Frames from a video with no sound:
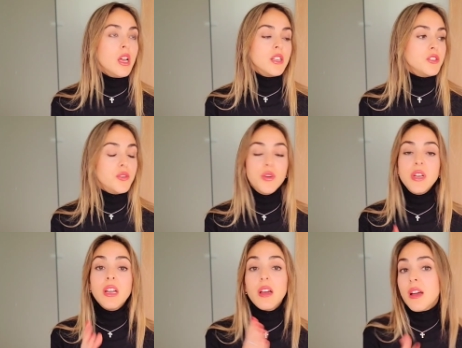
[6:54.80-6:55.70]

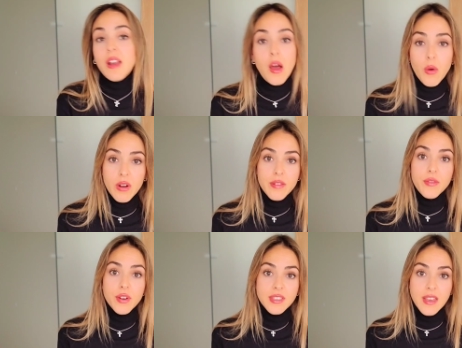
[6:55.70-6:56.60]
during an hour,
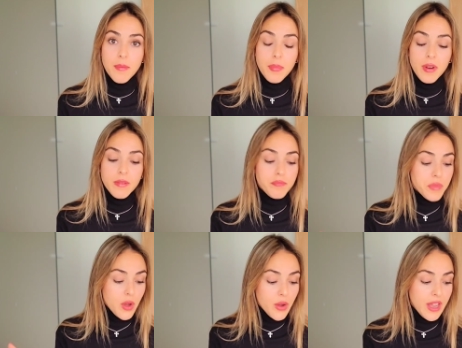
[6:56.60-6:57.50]
for example.
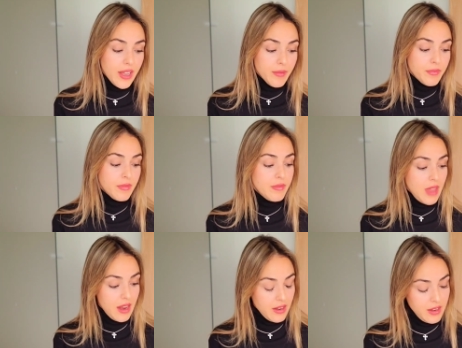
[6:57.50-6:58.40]
Okay,
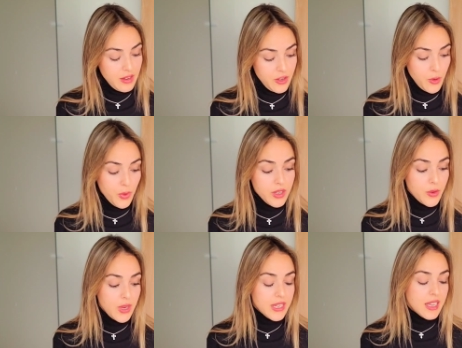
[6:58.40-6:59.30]
then you will do
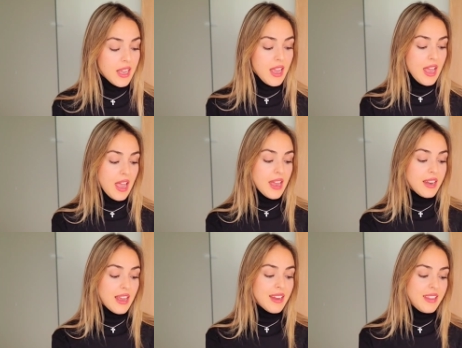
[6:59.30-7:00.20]
it
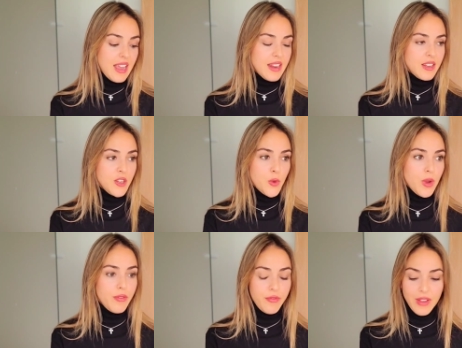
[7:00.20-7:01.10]
and at the end you
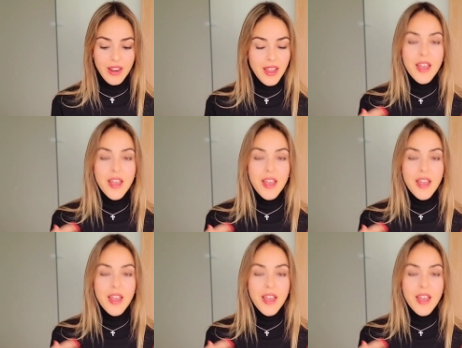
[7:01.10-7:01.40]
will feel